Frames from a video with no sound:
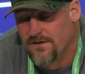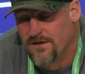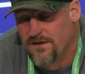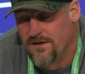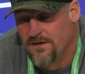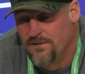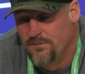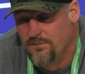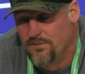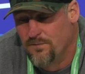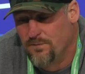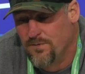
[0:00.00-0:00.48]

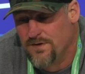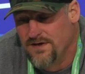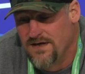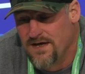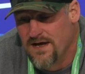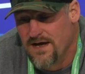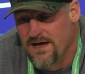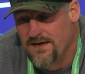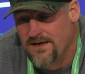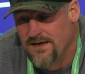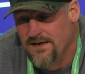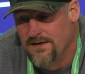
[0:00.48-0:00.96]
um, when we
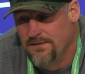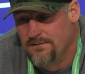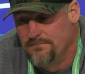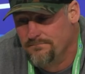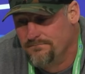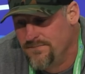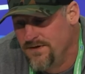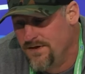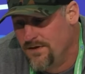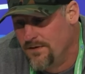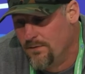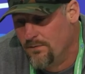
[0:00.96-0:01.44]
got
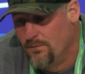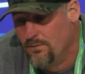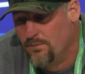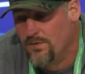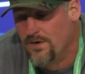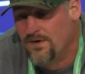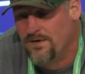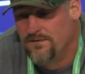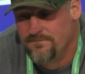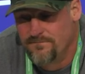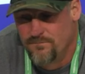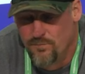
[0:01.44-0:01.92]
him, you know,
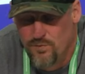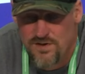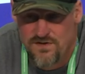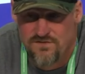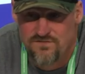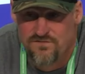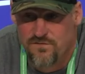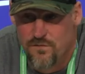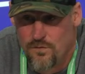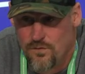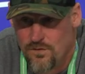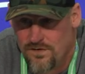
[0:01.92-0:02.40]
what a week
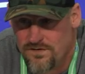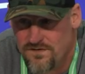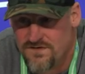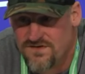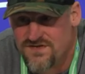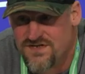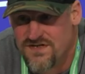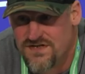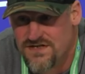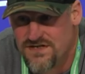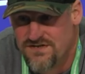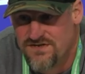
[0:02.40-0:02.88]
four of the
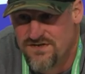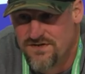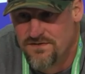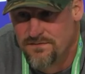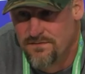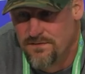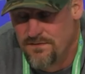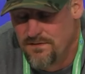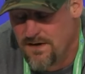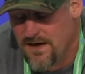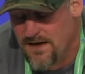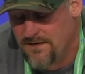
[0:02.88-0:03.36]

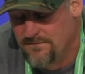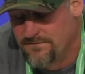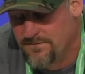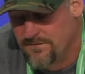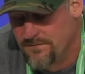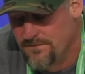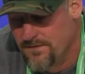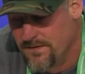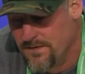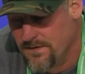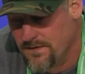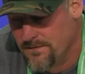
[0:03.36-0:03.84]
season
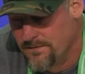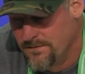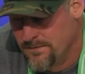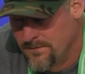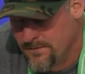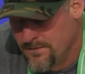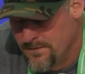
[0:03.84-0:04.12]
after the,